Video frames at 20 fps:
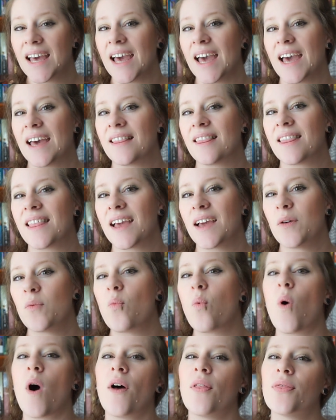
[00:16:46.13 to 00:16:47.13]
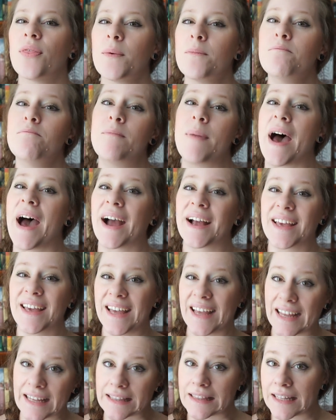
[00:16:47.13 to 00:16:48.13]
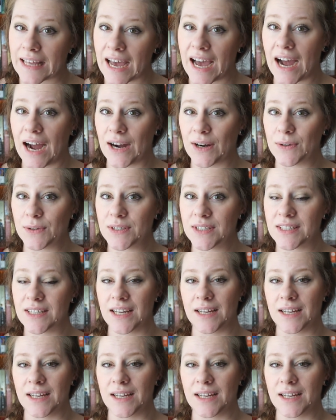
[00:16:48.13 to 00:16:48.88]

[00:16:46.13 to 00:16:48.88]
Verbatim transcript: and they want them back in the house.